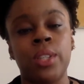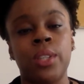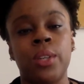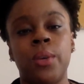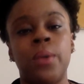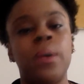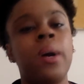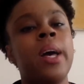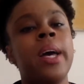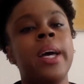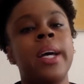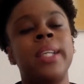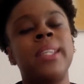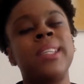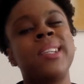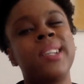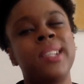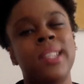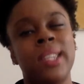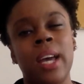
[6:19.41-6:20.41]
So it's
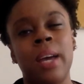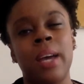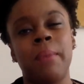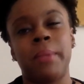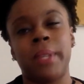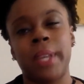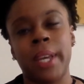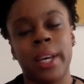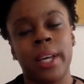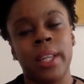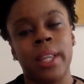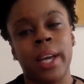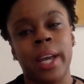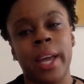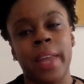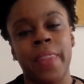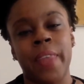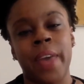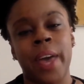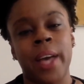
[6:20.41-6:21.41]
a good time to take a look
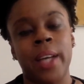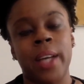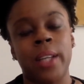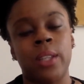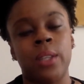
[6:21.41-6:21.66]
at that.